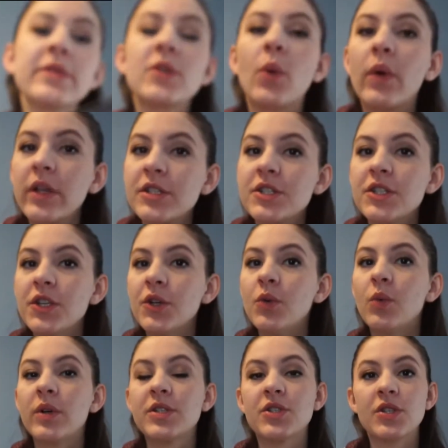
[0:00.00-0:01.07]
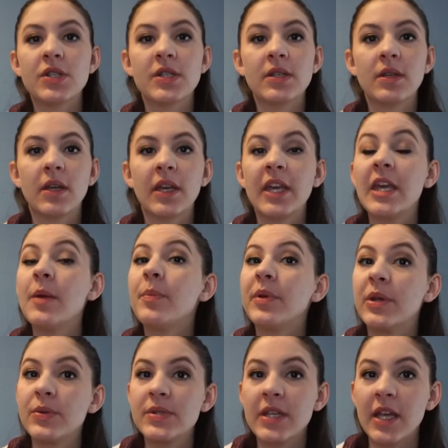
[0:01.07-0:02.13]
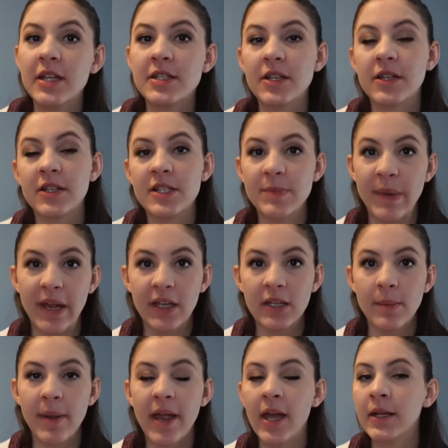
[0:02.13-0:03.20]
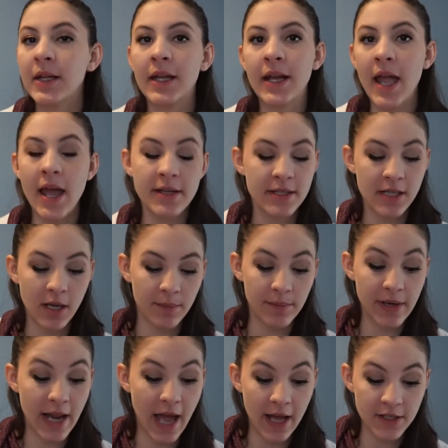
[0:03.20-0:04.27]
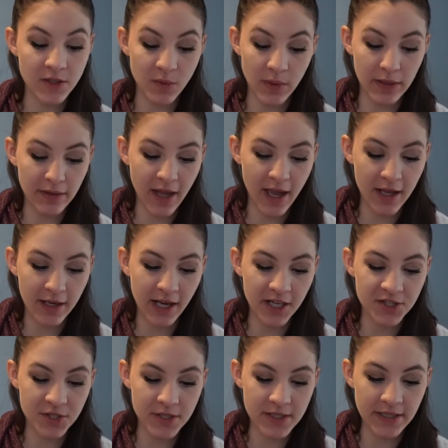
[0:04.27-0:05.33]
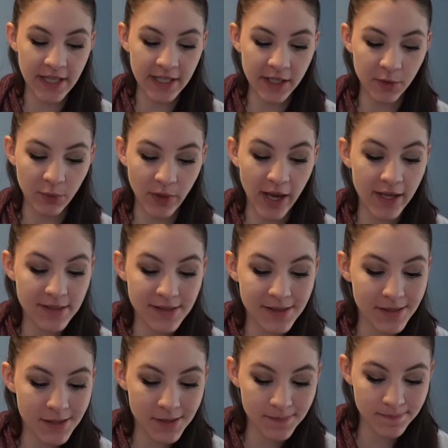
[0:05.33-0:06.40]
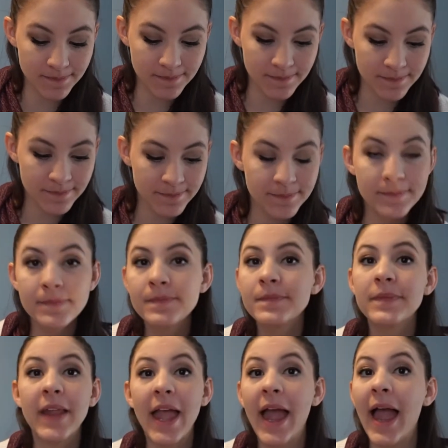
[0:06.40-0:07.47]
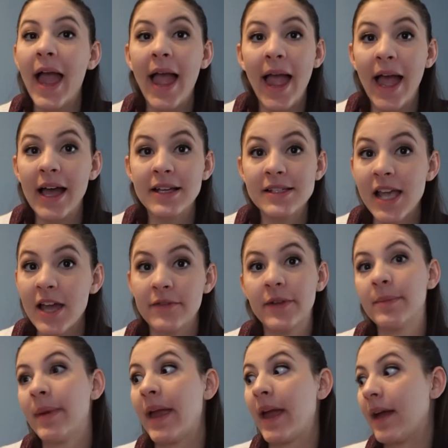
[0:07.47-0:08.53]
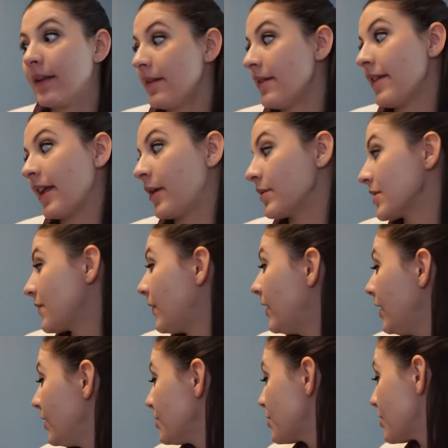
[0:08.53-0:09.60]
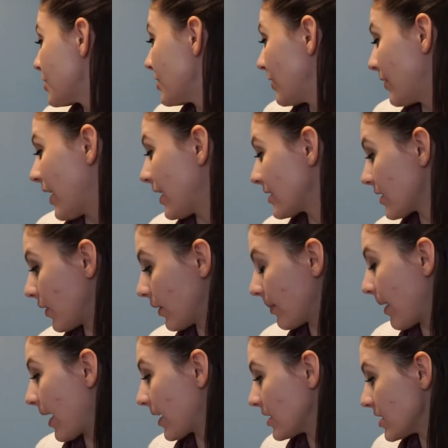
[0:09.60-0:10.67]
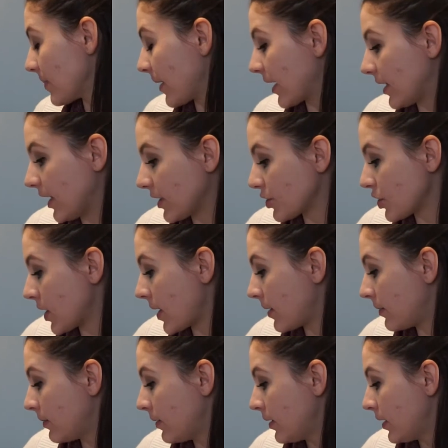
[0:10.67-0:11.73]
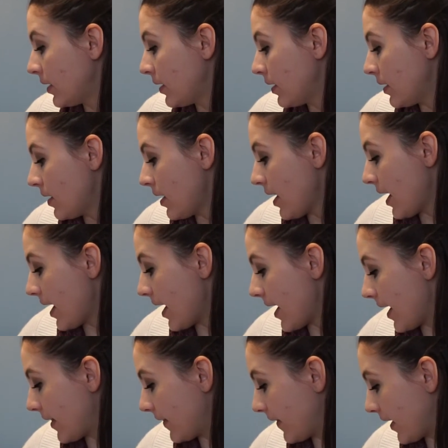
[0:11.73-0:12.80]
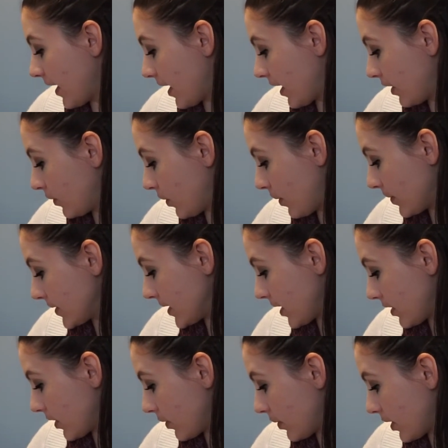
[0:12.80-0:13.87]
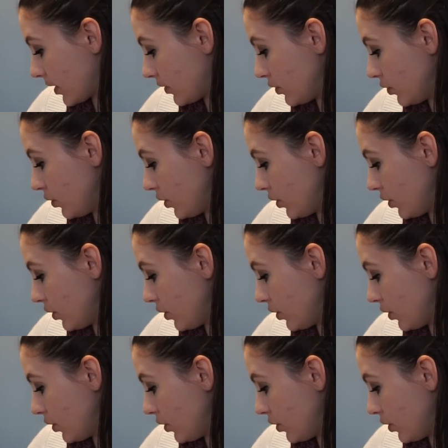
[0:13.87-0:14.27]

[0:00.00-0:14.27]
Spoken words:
going to do was just keep using it to expand the pan, and I ended up not doing that. I just let it rest as having pan that it was finished, so that's going back into my collection. And then what was the other one? The